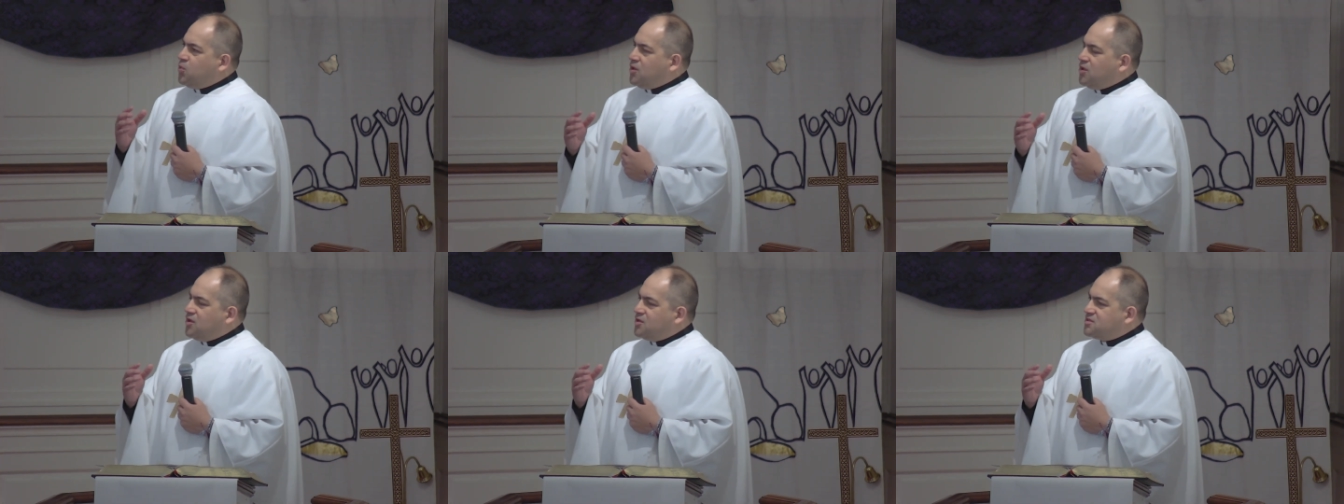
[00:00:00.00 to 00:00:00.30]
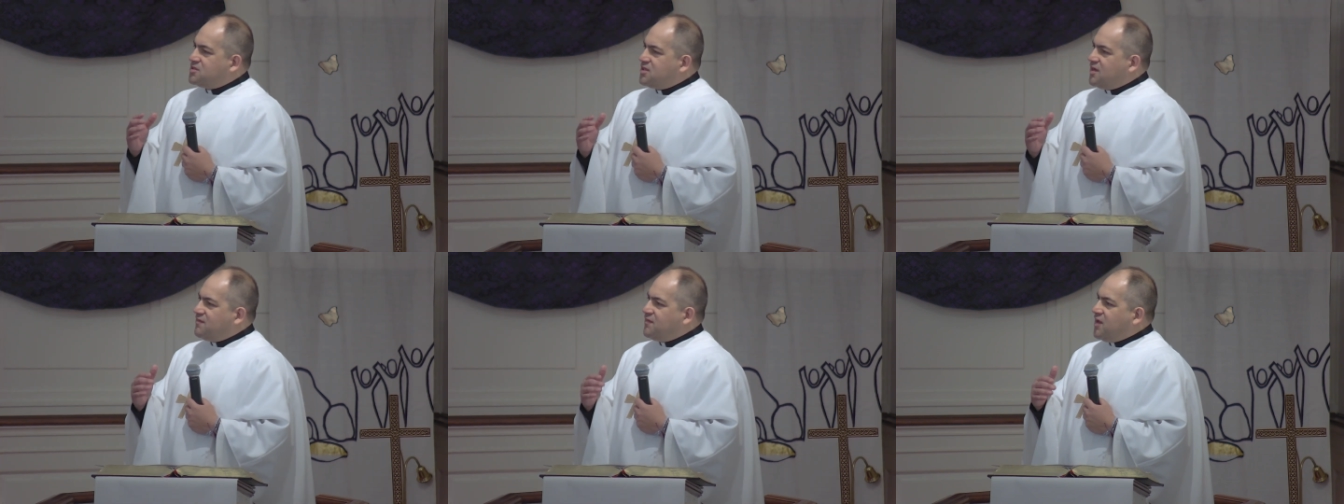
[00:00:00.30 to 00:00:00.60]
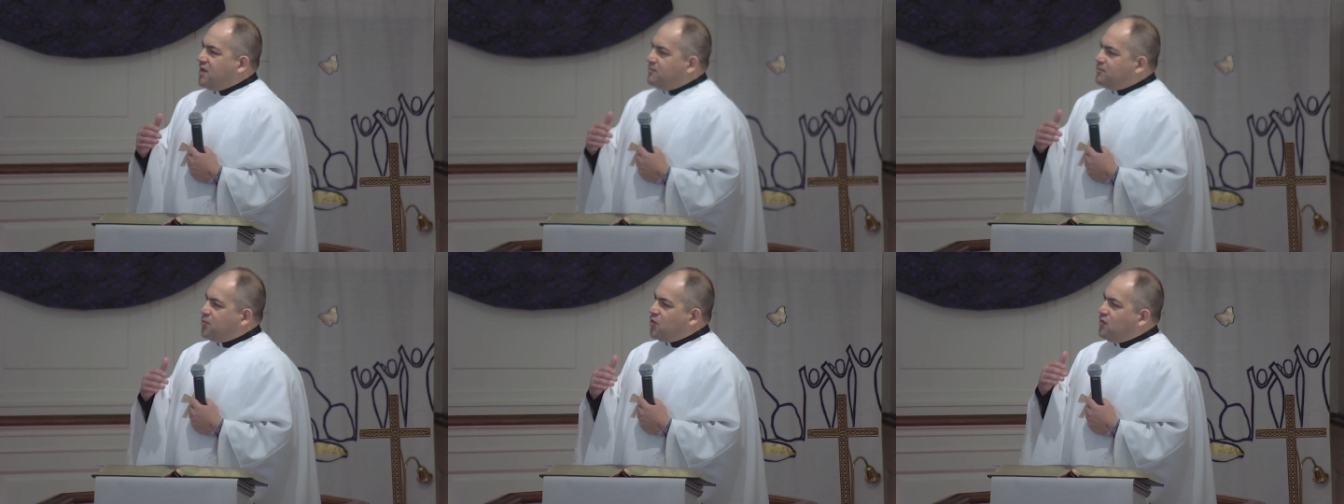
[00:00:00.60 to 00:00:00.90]
words
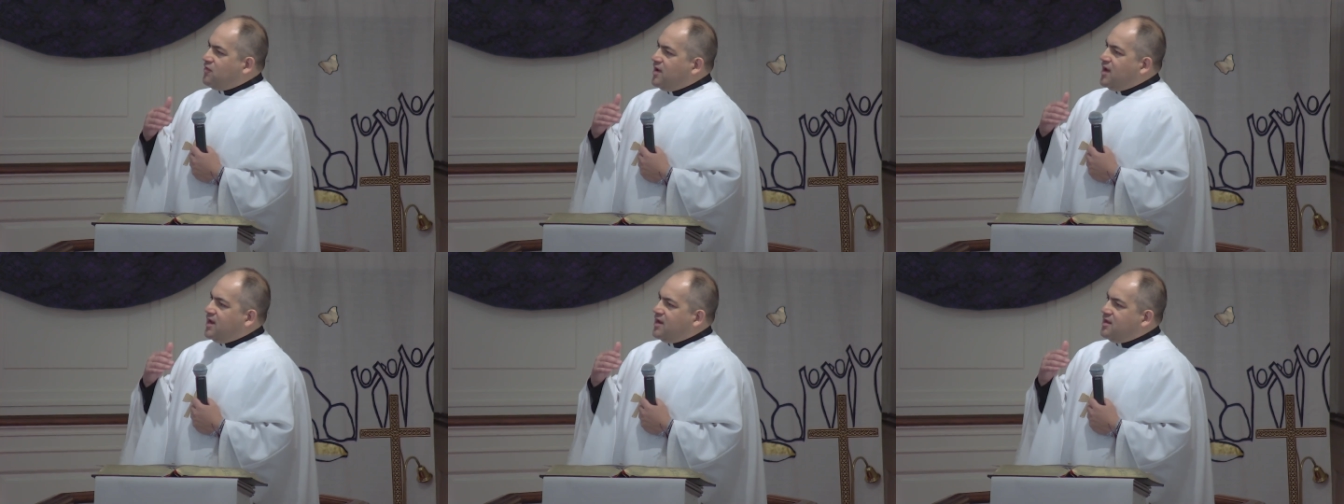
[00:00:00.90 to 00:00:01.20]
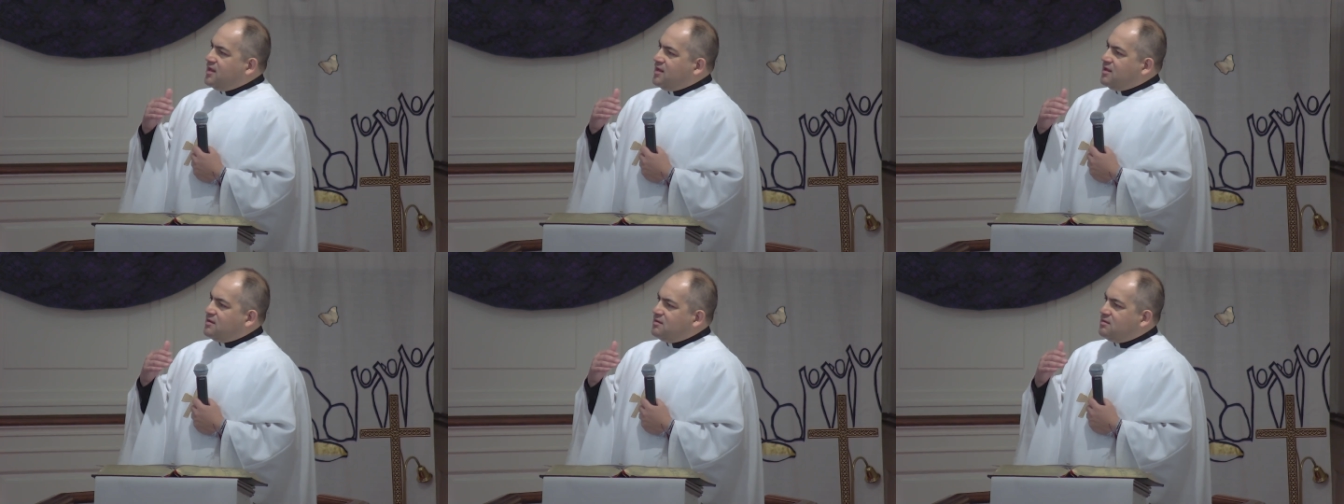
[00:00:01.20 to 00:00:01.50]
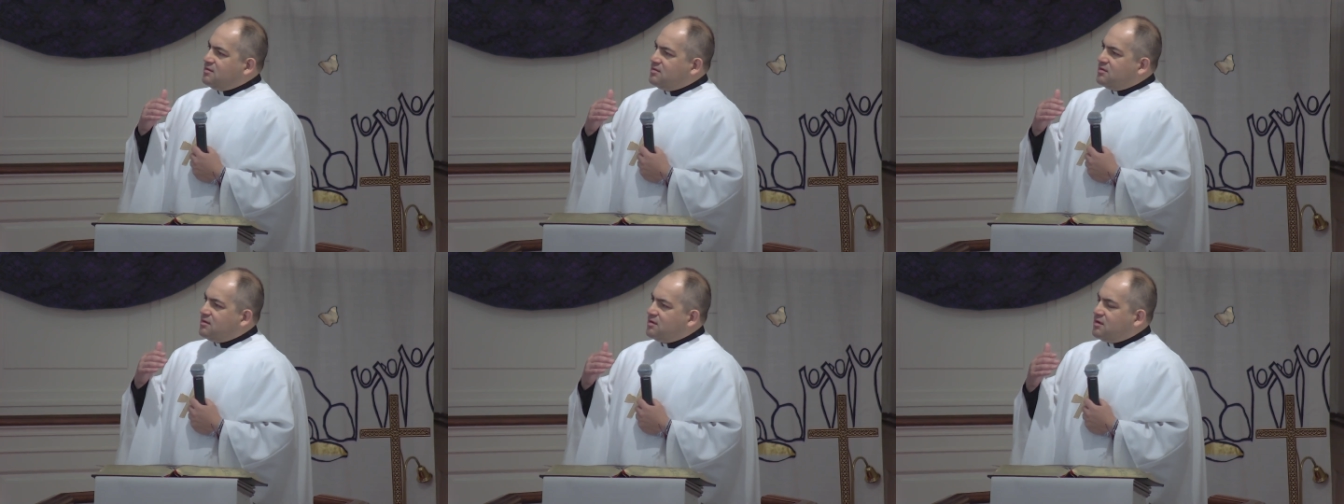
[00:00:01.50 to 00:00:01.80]
have
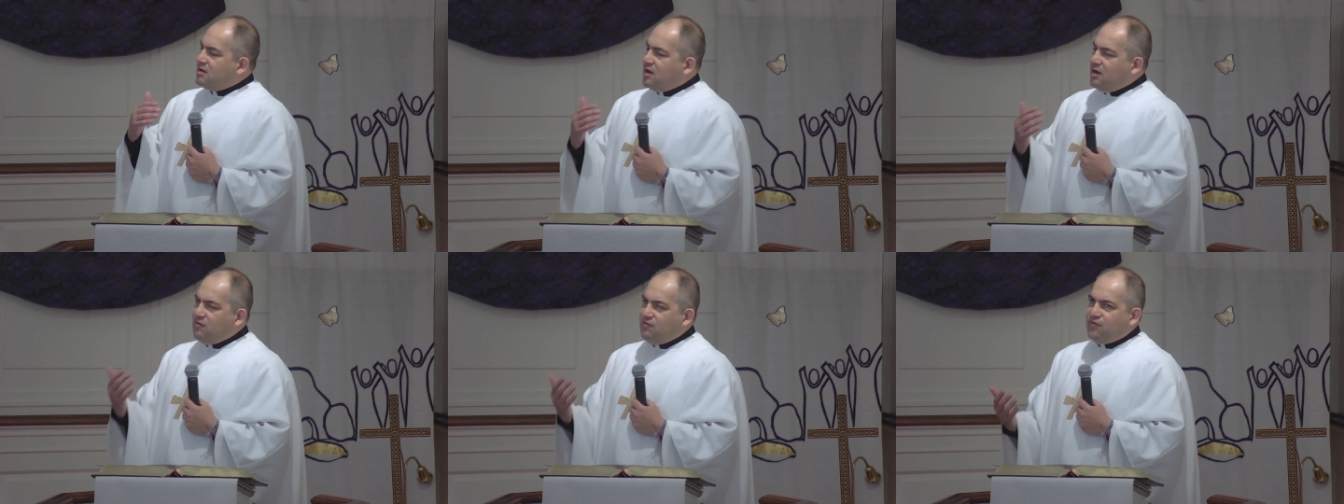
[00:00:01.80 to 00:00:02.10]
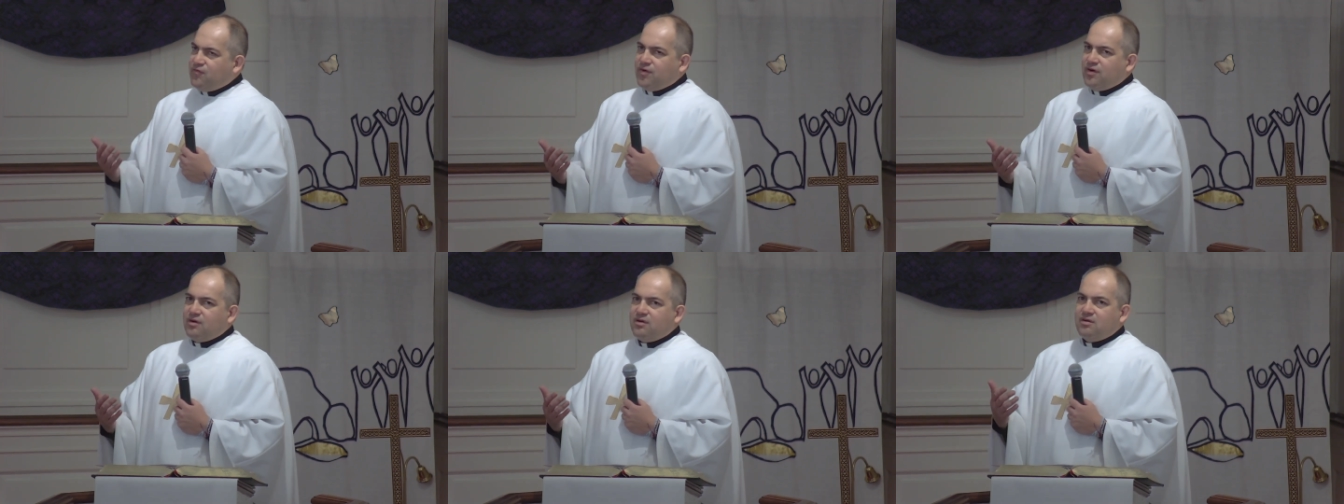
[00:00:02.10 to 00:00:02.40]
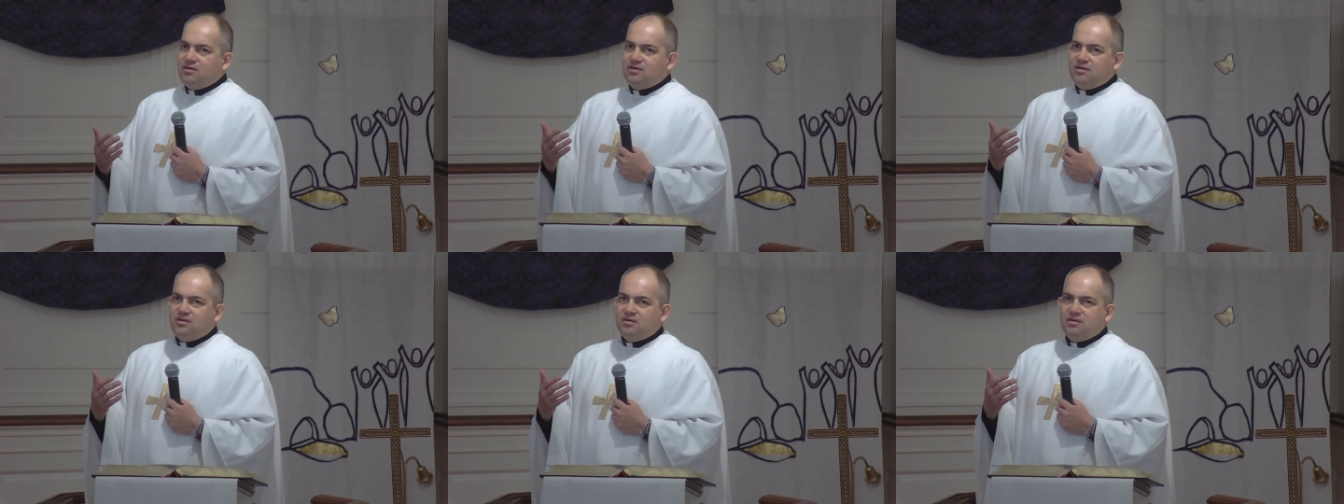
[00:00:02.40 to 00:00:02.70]
provided comfort